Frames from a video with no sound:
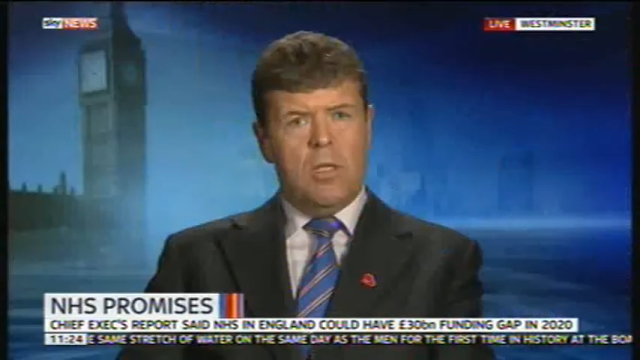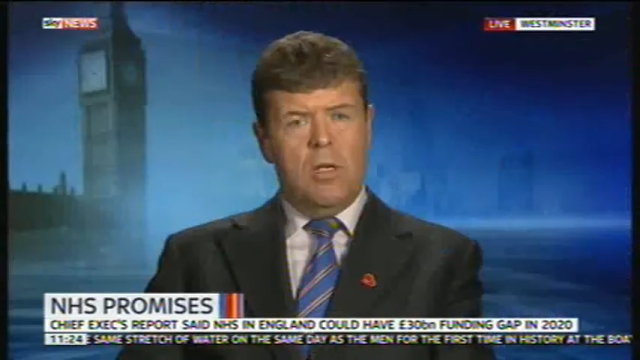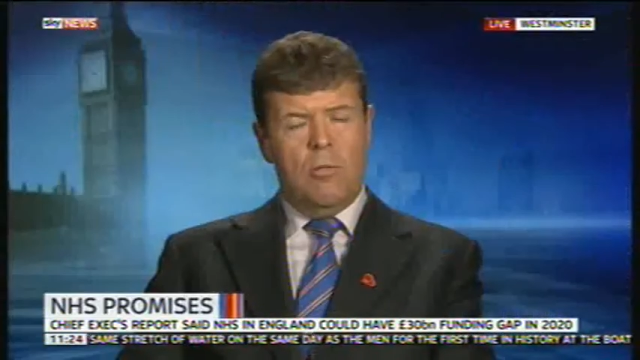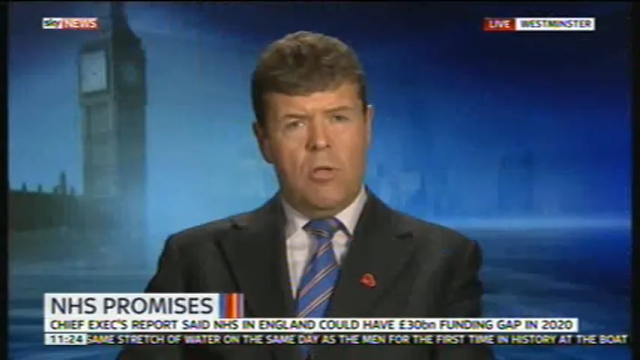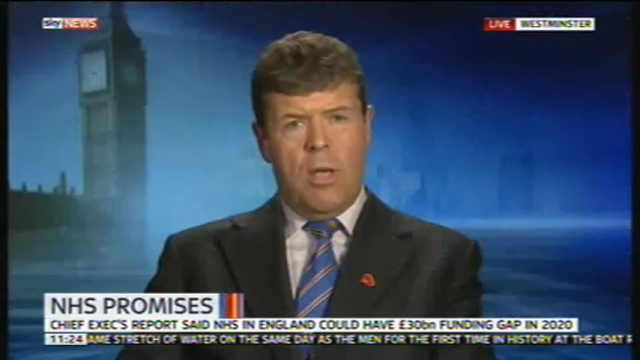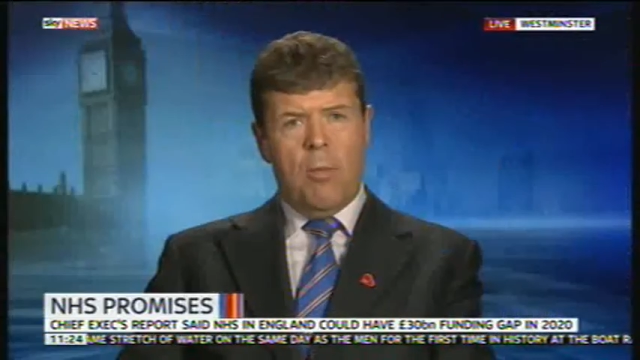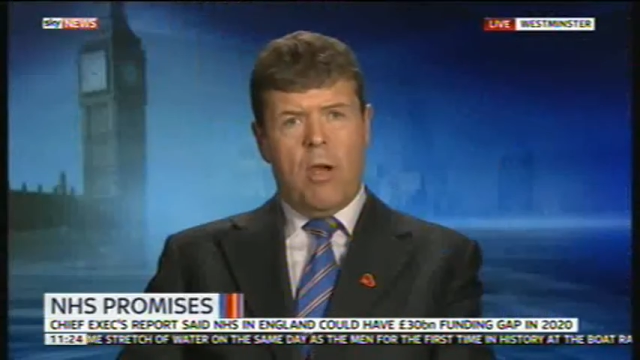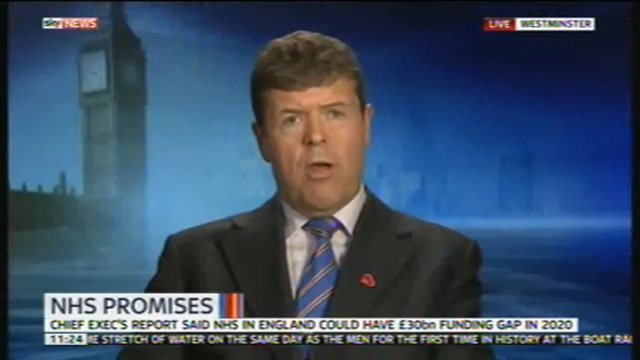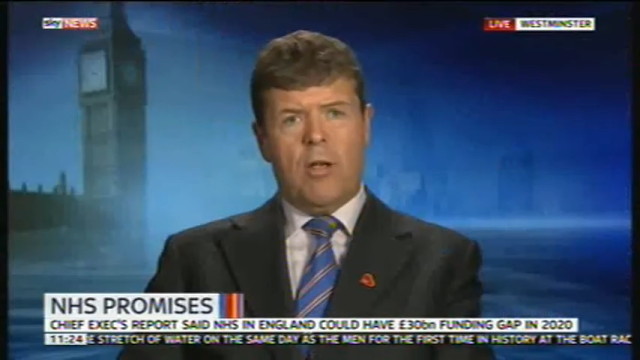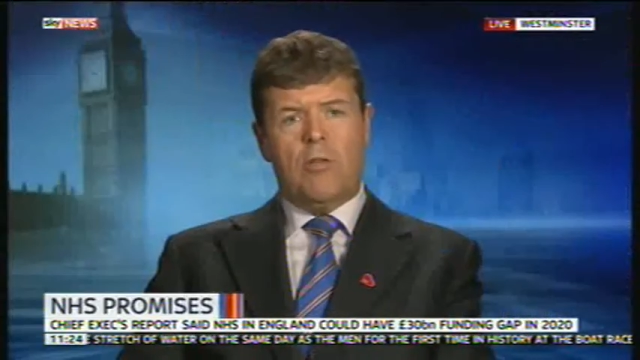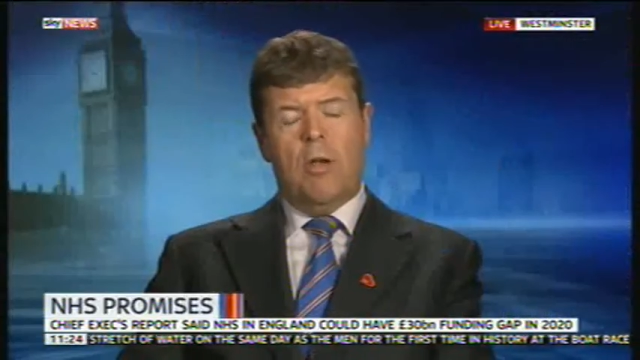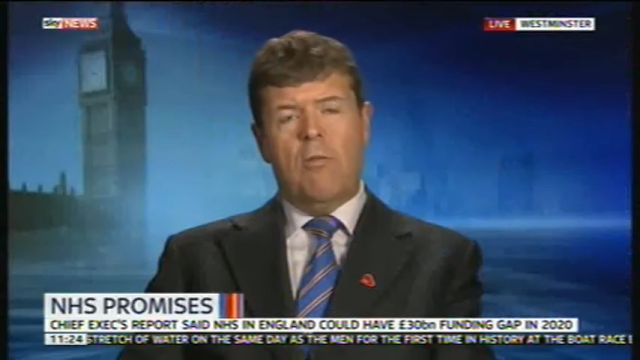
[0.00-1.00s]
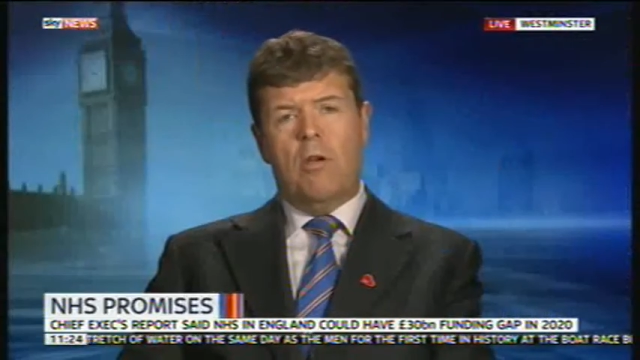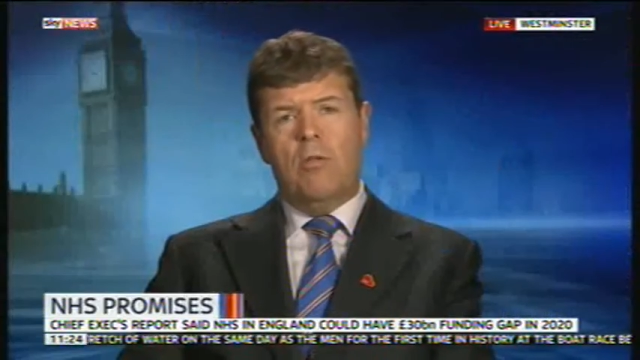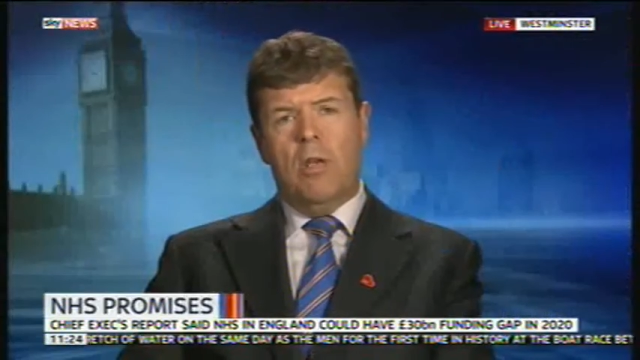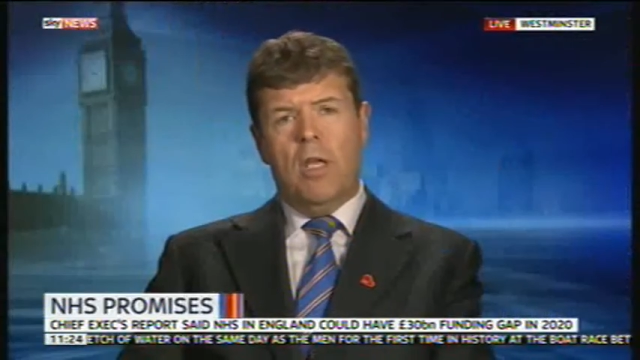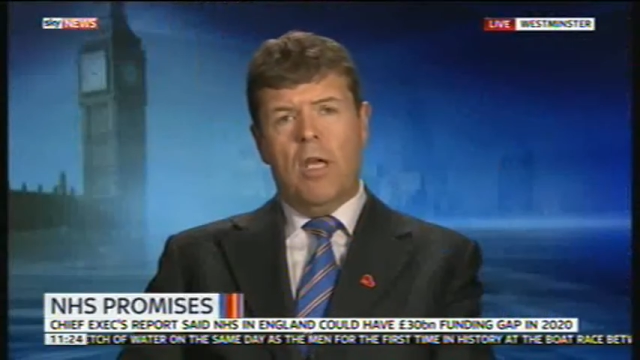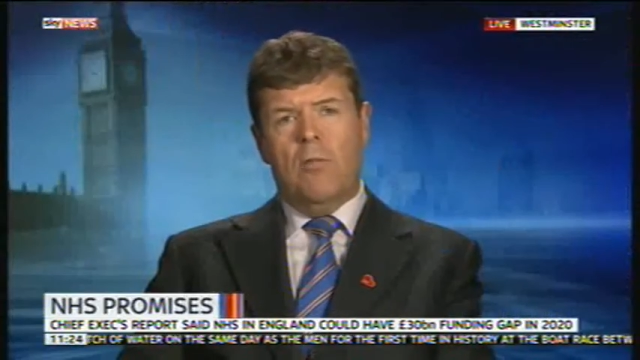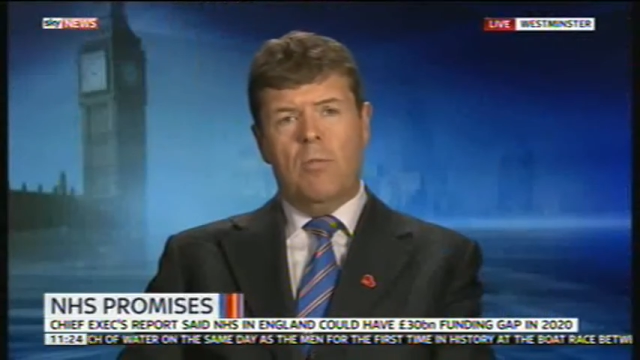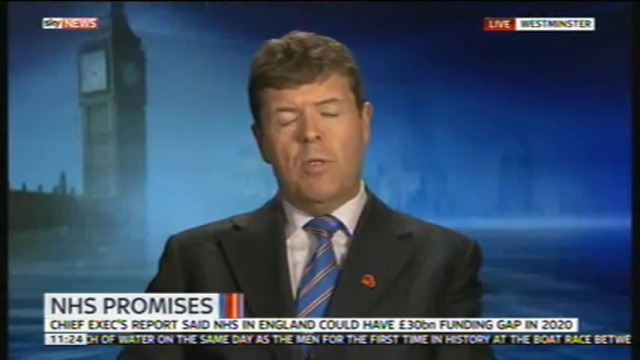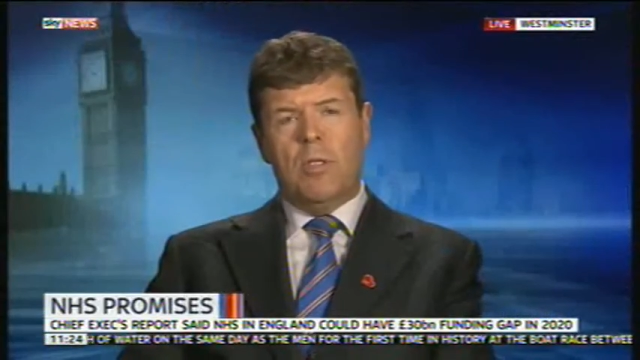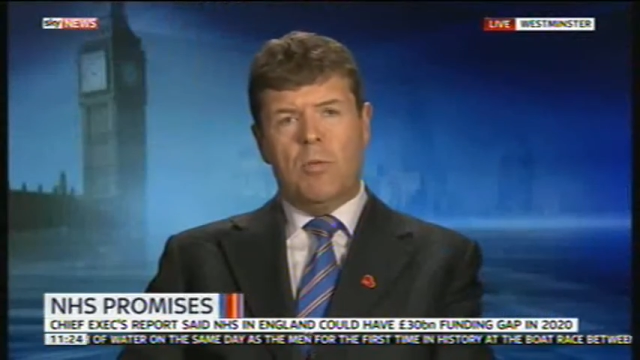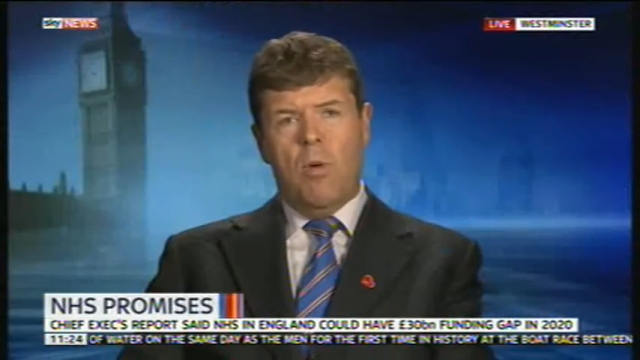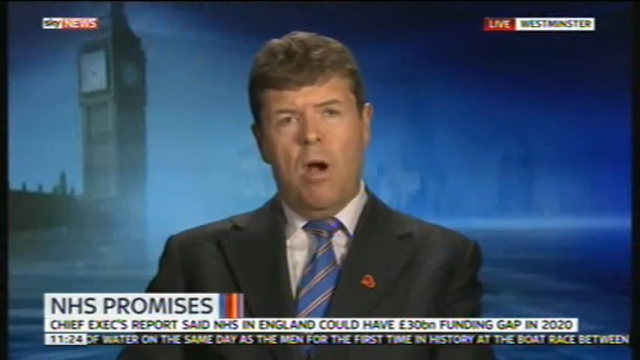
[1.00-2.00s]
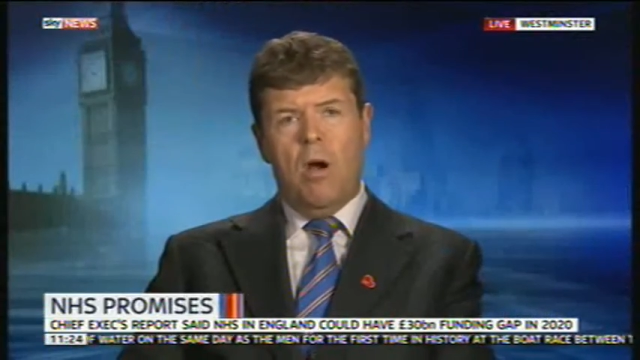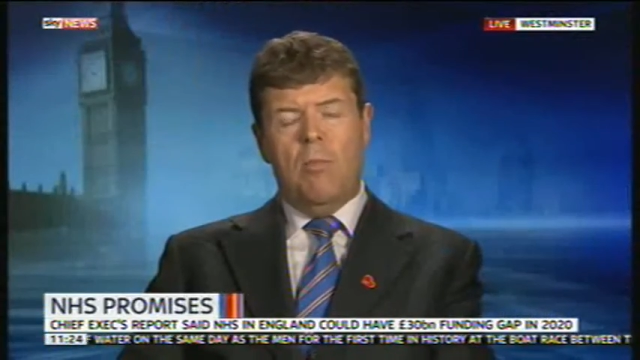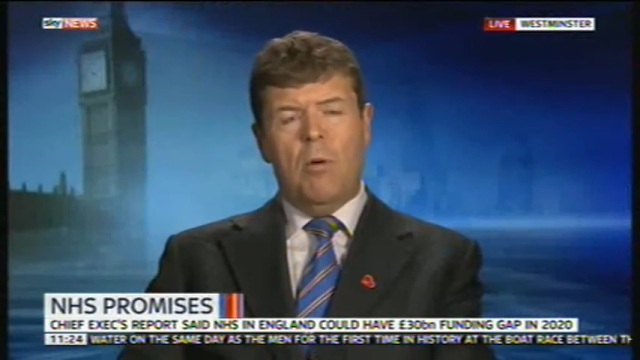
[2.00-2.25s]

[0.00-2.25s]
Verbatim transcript: the Liberal Democrat track record in government as well.